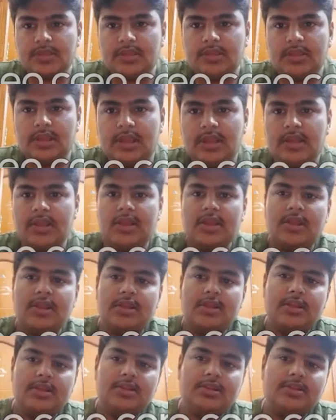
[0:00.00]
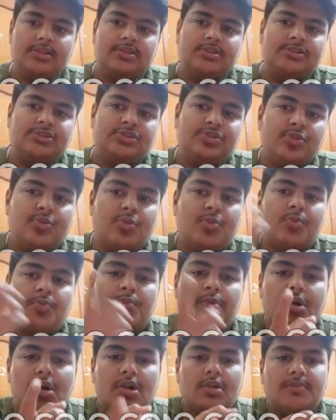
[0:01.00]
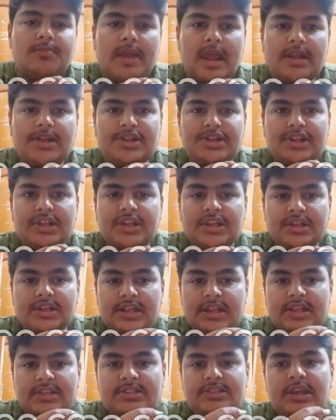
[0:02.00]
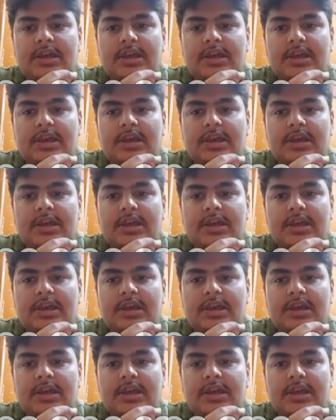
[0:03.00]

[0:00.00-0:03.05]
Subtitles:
Yeah. So per battery contains